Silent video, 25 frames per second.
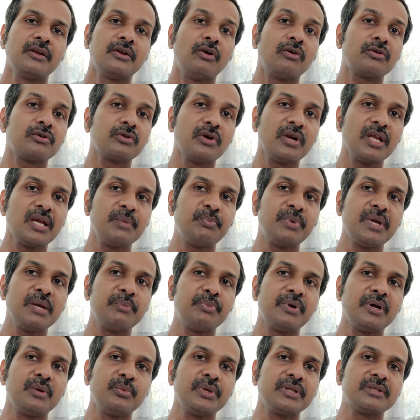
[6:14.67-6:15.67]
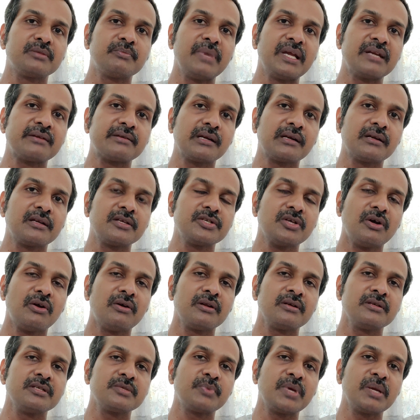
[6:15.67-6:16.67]
Not only people with mental
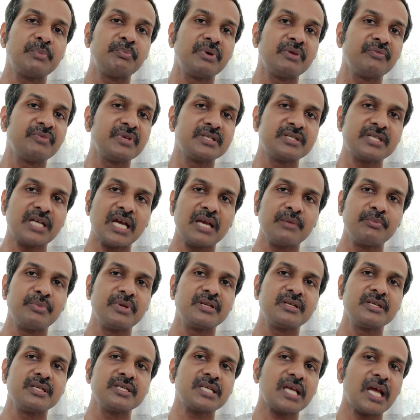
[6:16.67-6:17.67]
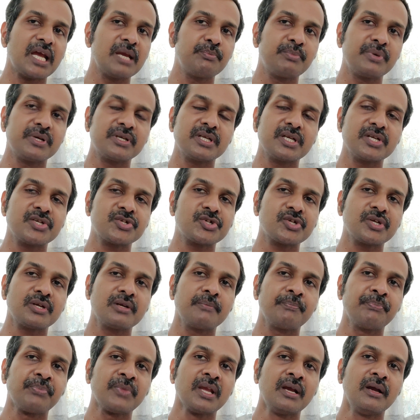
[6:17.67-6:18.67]
disorders, people with diabetes,
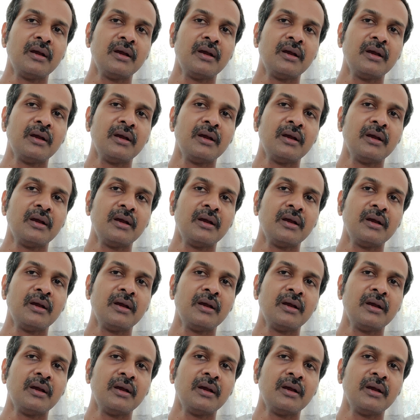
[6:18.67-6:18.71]
hypertension,